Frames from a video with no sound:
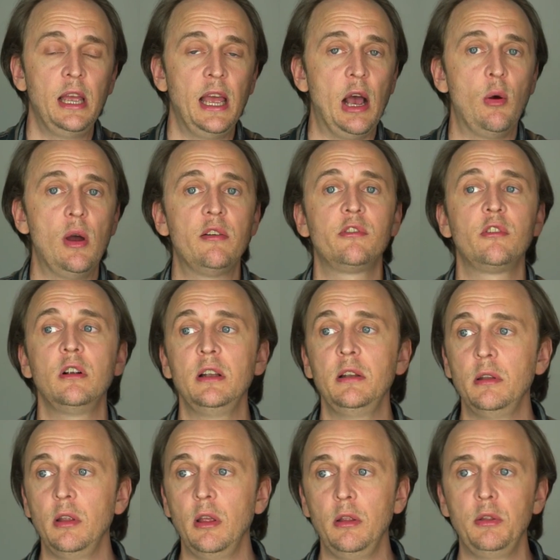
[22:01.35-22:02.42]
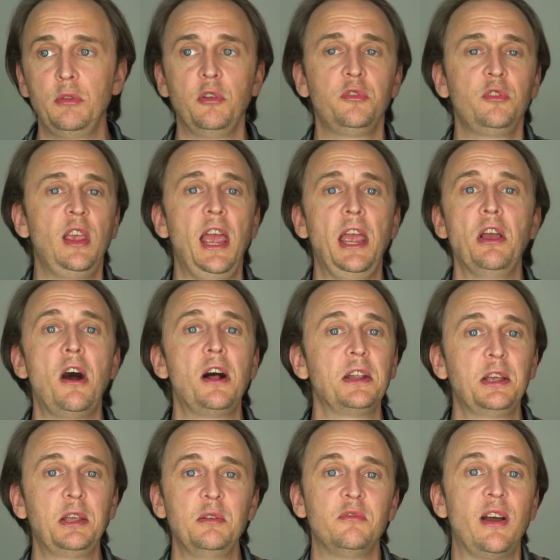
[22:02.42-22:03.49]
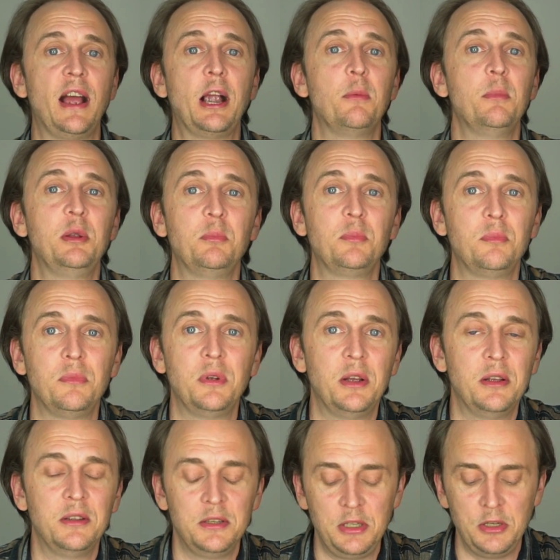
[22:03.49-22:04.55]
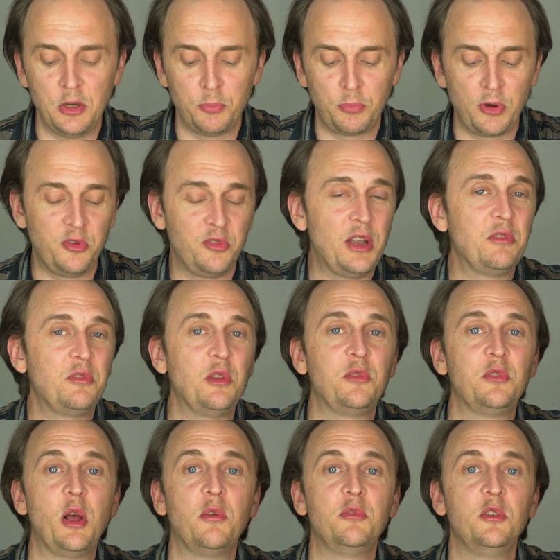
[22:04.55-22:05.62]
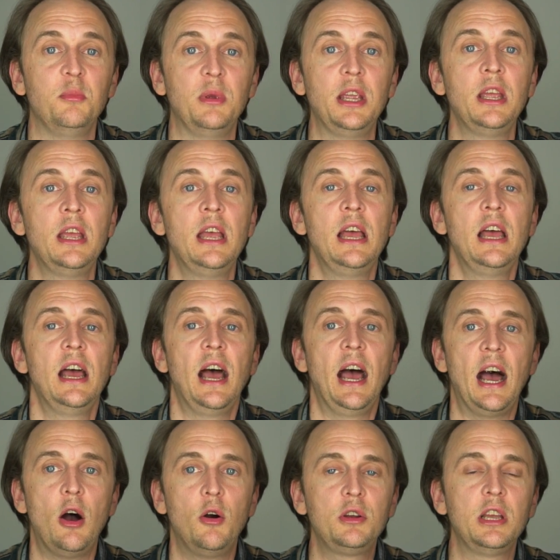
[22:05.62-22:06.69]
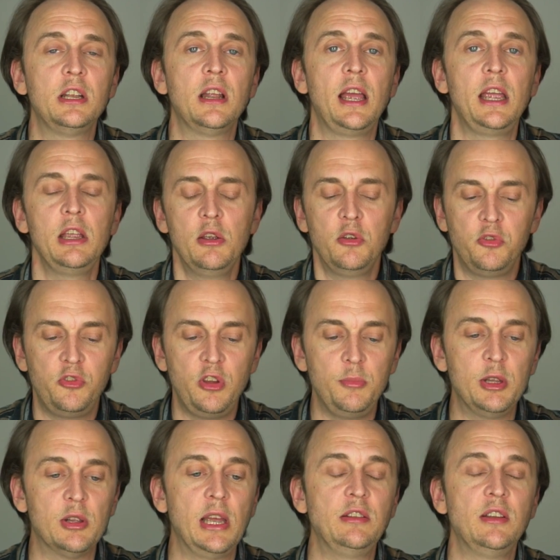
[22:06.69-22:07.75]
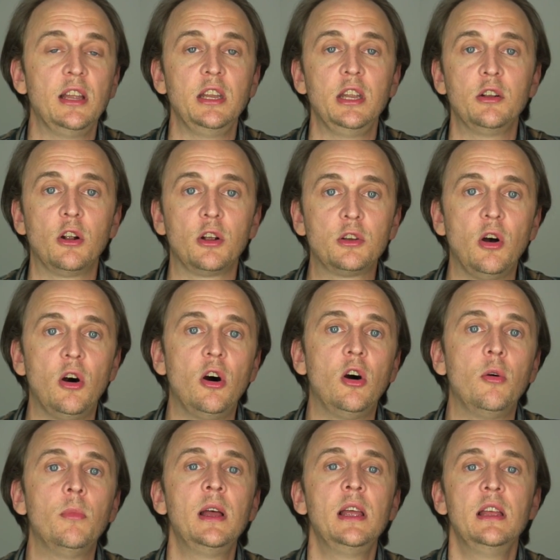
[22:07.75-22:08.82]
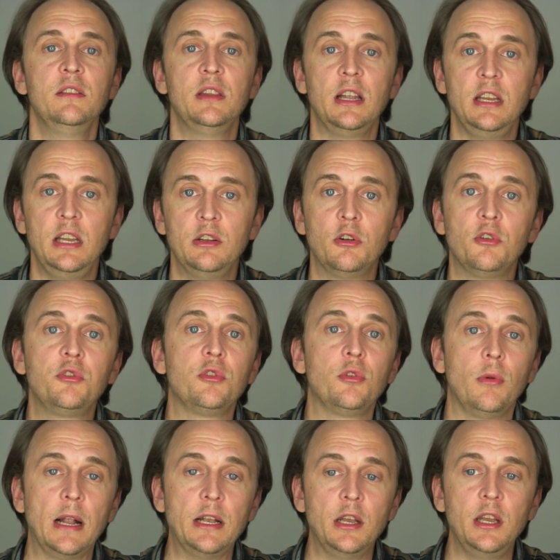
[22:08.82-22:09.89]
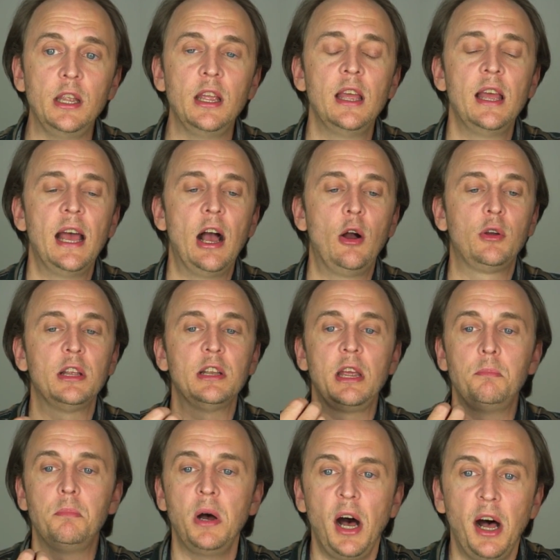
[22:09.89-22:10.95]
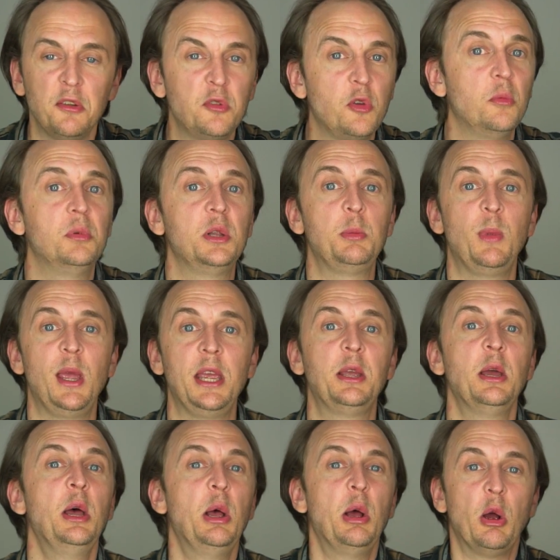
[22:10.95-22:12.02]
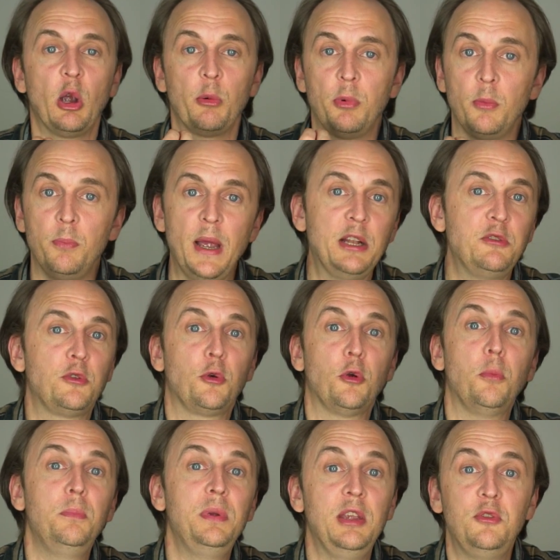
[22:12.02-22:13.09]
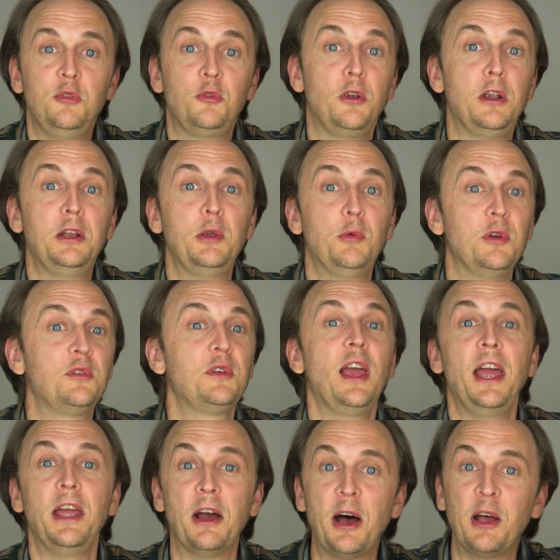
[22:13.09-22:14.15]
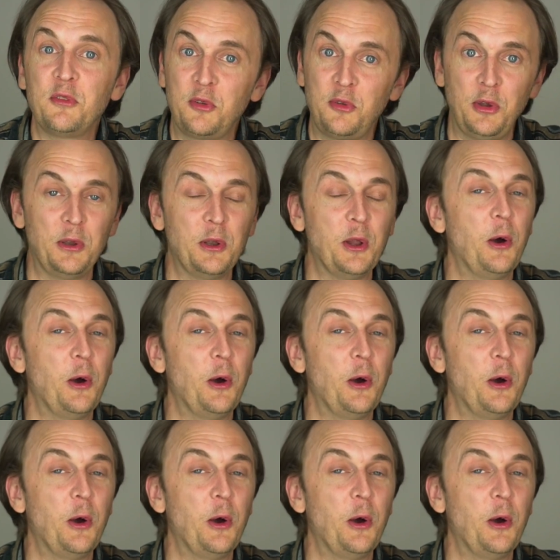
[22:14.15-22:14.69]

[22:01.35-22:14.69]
However this chaotic environment, presents itself to me. How can I stimulate that inner calm, that inner serenity? How can I possibly make a perpetual peace treaty with chaos?